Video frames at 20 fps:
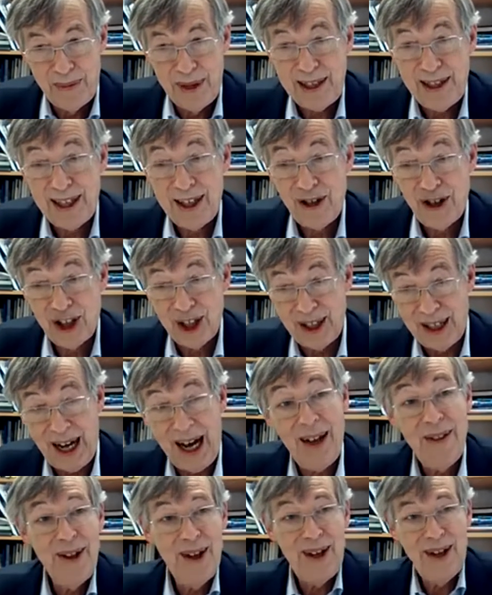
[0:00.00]
British and
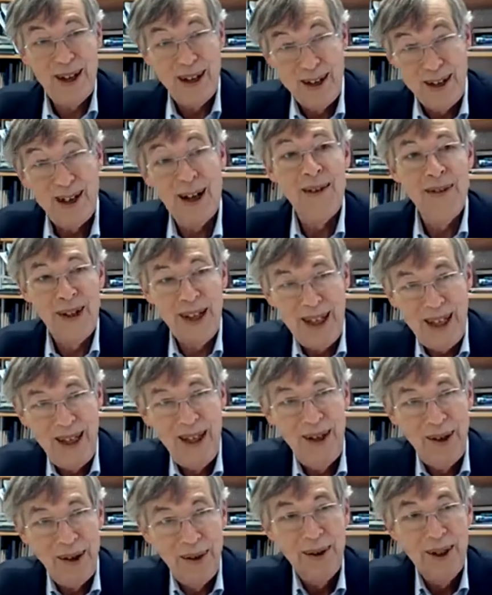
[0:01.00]
other
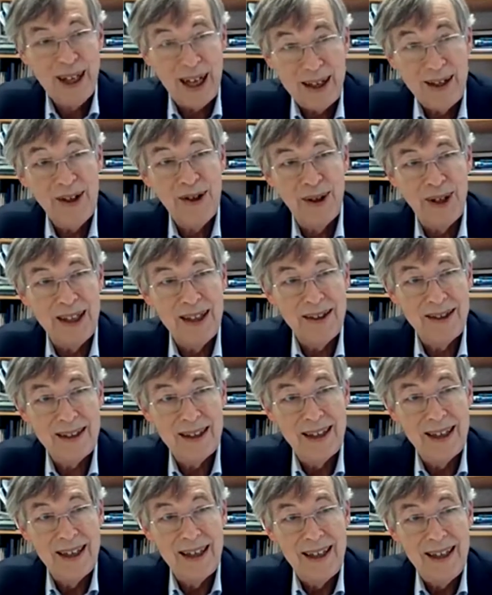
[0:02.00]
non-EU
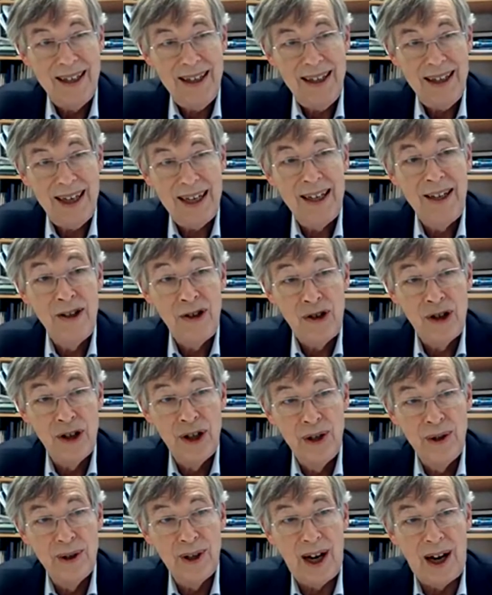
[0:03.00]
countries
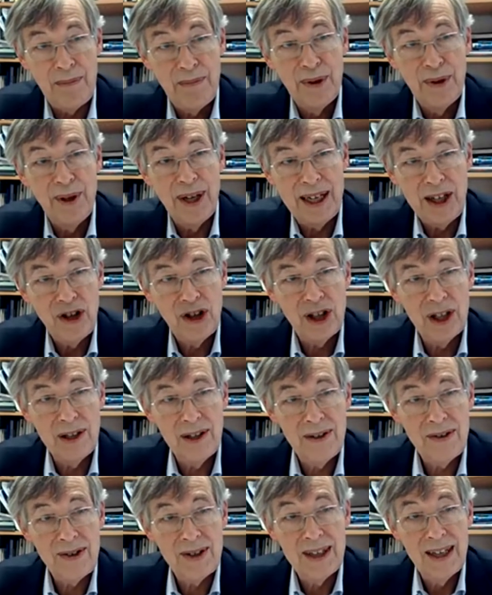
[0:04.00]
into
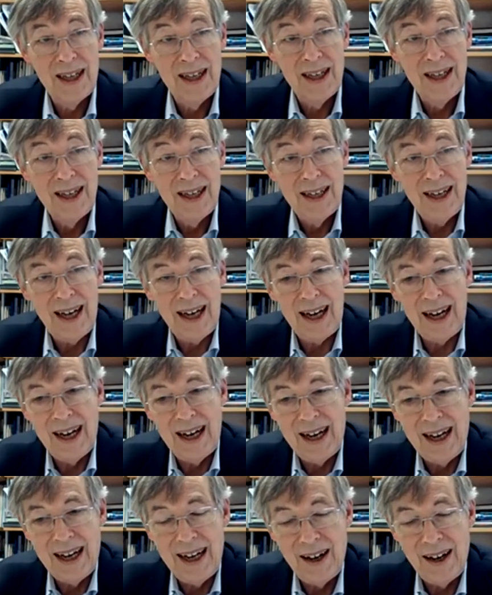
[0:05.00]
operations
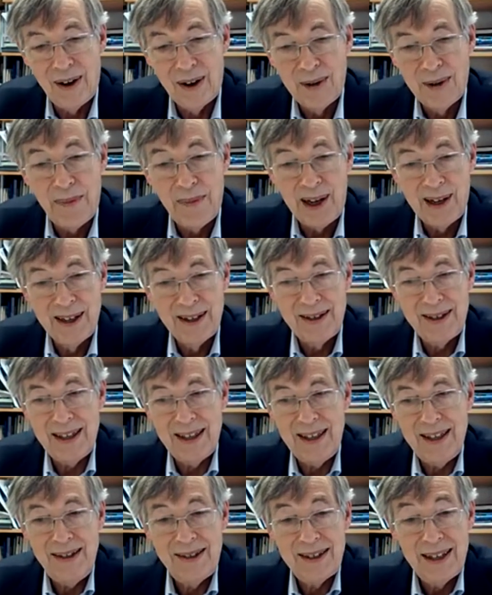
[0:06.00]
or
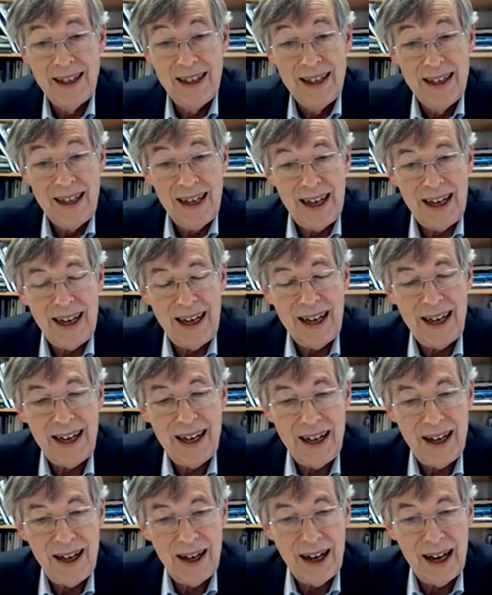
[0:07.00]
policies
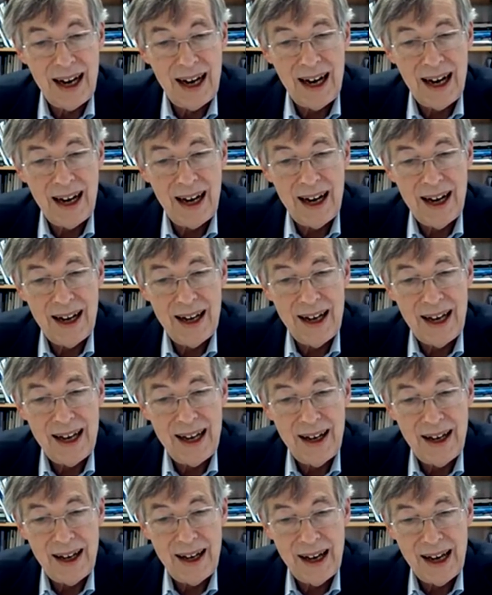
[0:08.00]

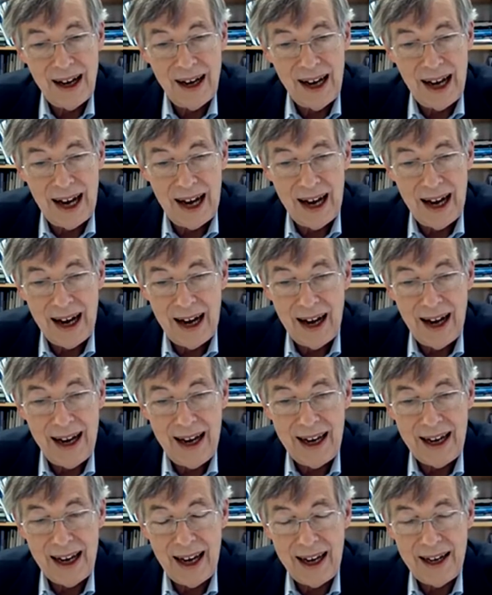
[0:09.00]

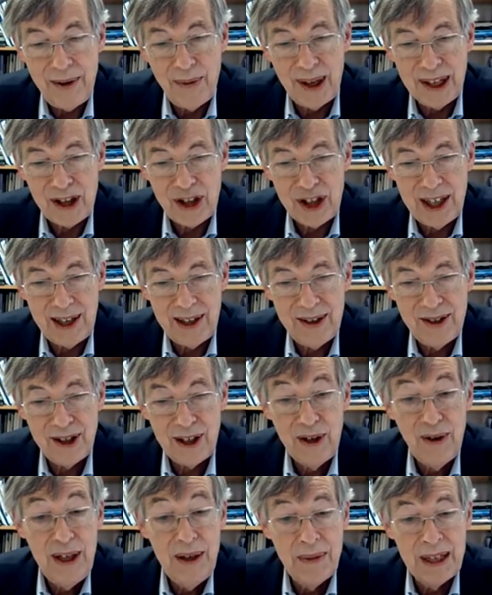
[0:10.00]
in which there is
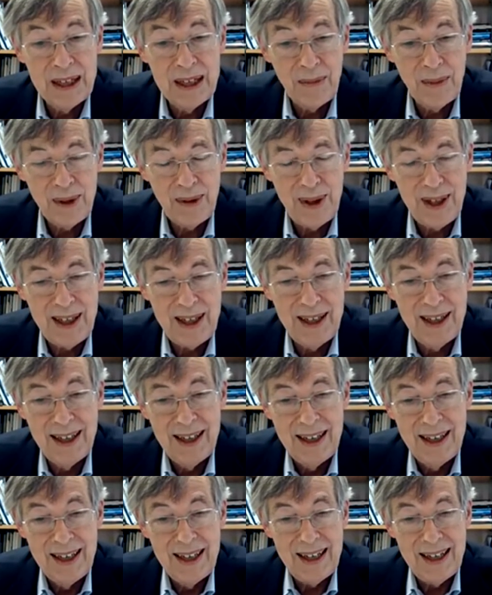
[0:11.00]
agreement between